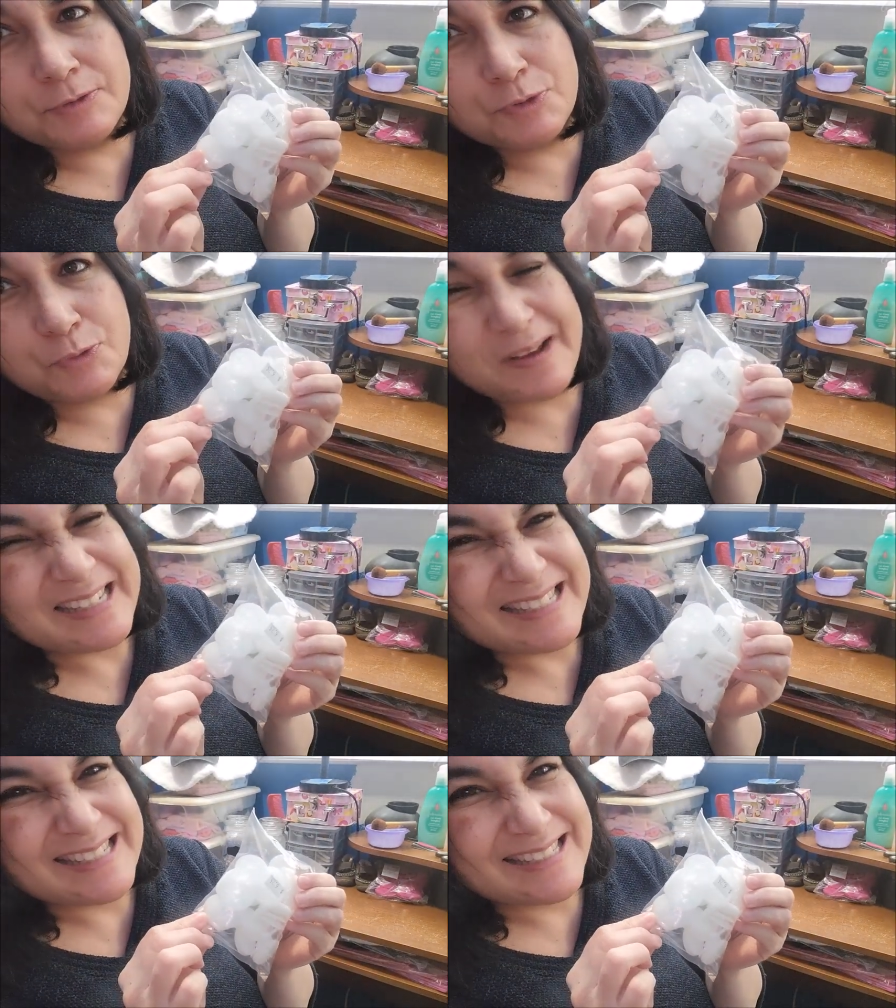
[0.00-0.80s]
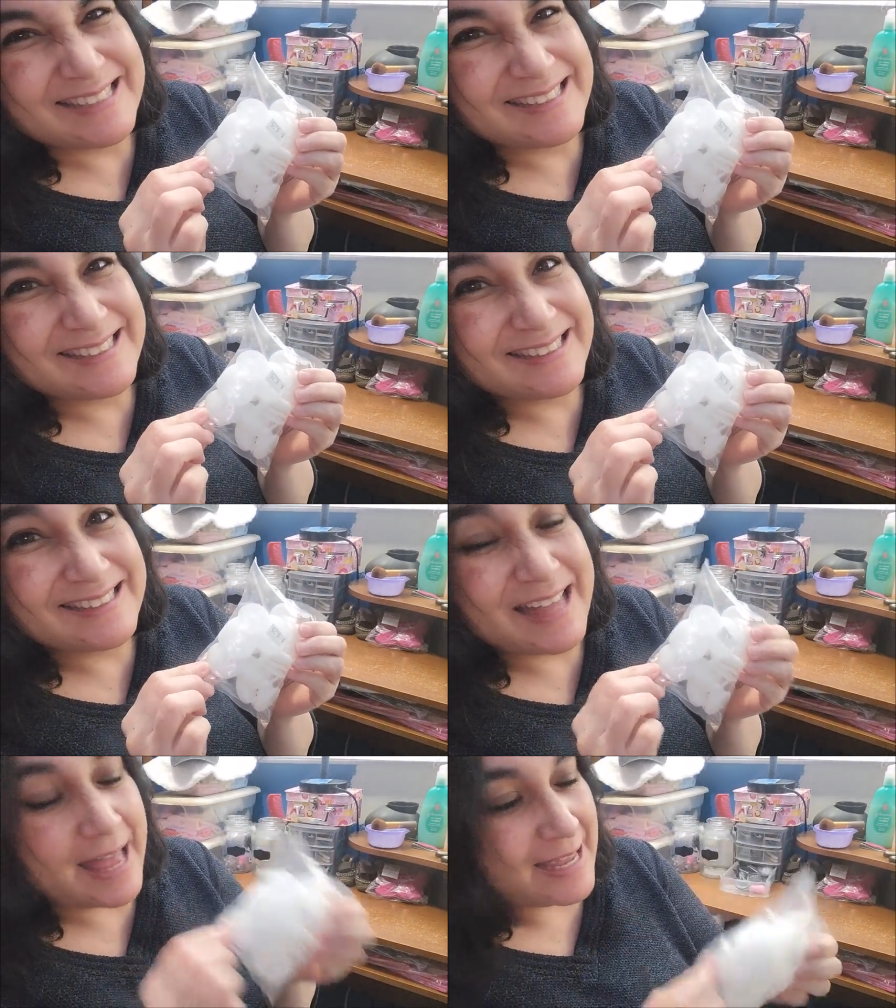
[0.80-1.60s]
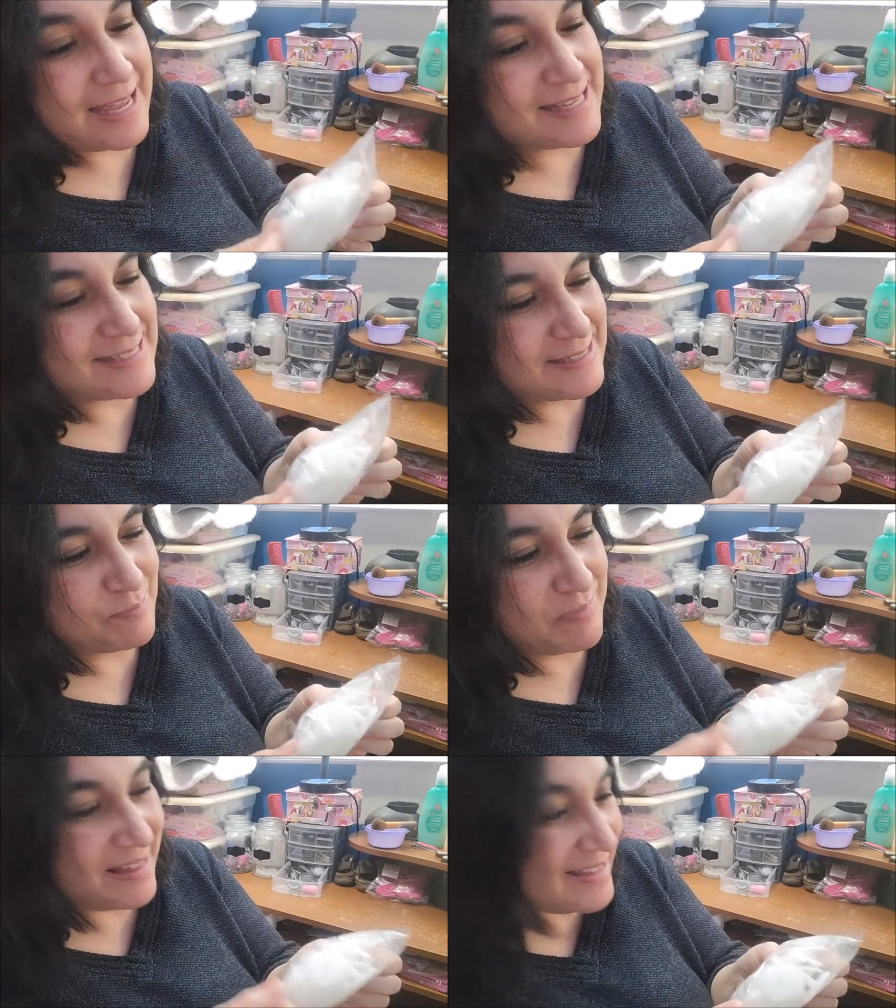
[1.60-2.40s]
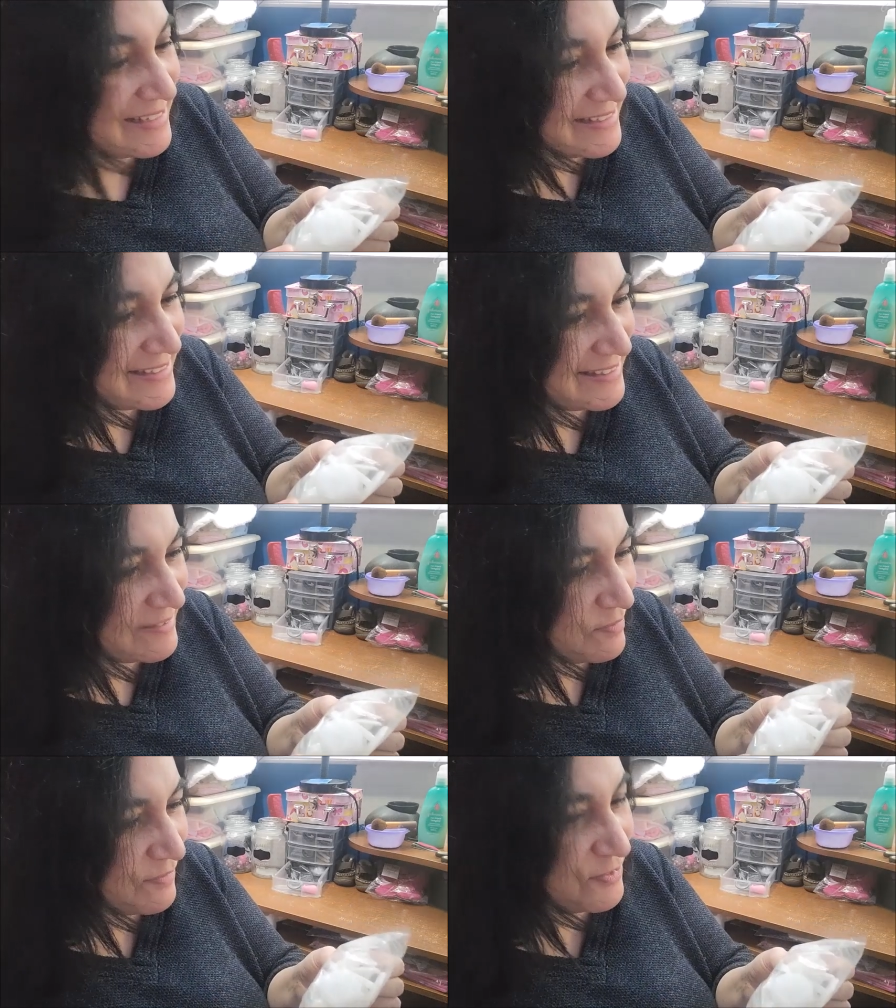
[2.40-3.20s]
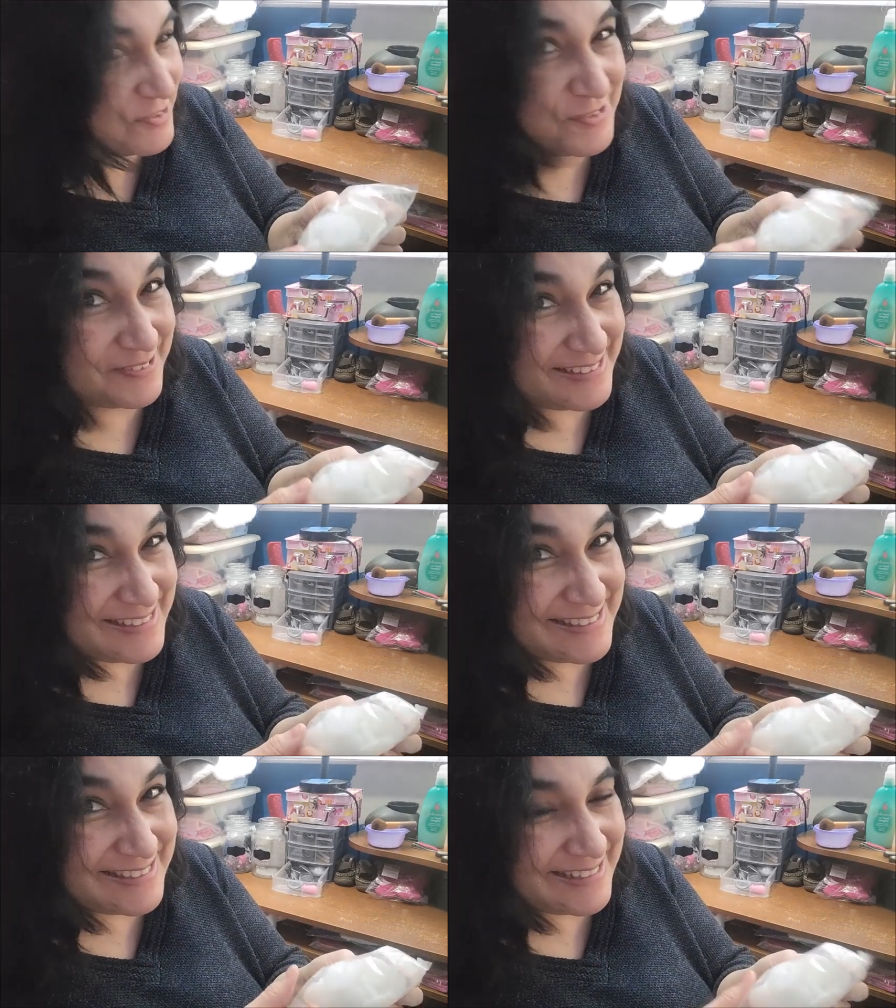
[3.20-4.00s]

joints, I guess. Plugs for joints.